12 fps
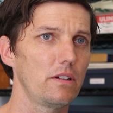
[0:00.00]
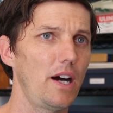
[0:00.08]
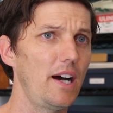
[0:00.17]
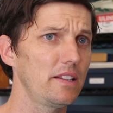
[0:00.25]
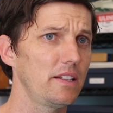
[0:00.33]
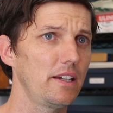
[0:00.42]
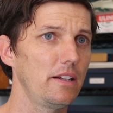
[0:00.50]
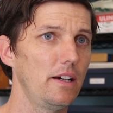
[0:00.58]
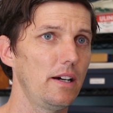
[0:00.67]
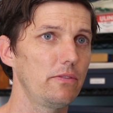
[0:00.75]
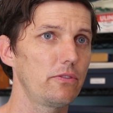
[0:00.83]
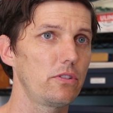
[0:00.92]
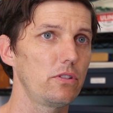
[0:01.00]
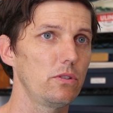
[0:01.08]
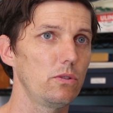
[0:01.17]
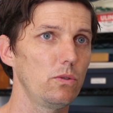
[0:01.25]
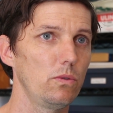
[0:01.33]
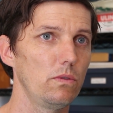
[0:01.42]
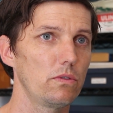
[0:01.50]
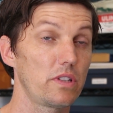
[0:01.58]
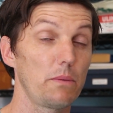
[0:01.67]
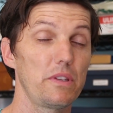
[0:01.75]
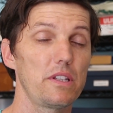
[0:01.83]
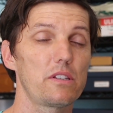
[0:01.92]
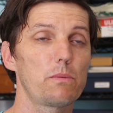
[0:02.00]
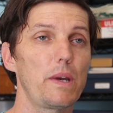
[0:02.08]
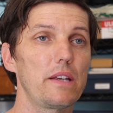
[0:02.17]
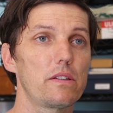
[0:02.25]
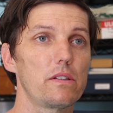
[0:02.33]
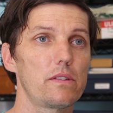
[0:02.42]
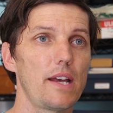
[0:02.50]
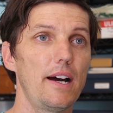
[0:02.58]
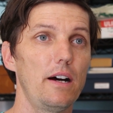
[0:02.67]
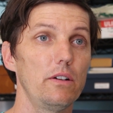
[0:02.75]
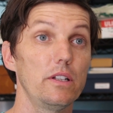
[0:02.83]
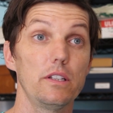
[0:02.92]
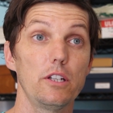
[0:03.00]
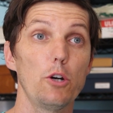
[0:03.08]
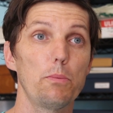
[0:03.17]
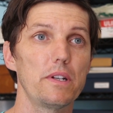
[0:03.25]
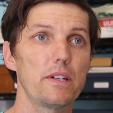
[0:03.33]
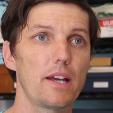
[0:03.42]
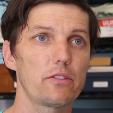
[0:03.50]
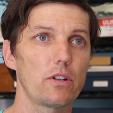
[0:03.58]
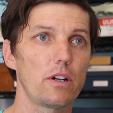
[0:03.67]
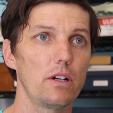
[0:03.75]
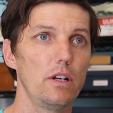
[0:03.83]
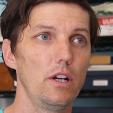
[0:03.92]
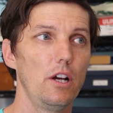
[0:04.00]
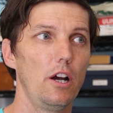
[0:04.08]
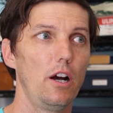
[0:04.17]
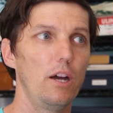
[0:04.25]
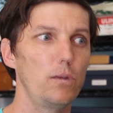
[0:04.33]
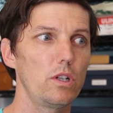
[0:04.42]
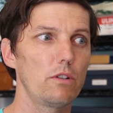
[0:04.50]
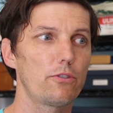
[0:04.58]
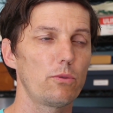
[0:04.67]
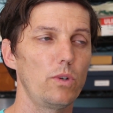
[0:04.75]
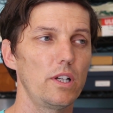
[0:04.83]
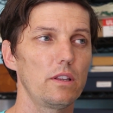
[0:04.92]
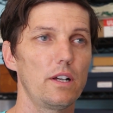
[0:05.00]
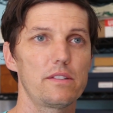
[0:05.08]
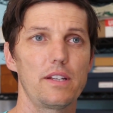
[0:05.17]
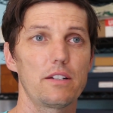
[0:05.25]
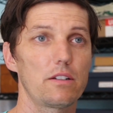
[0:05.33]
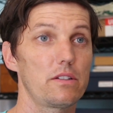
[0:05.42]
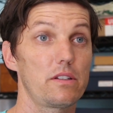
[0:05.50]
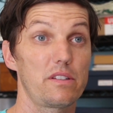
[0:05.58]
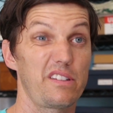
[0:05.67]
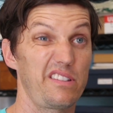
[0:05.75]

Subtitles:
oddly enough, to some of these spaces out in the open desert. You know, for one, Los Angeles is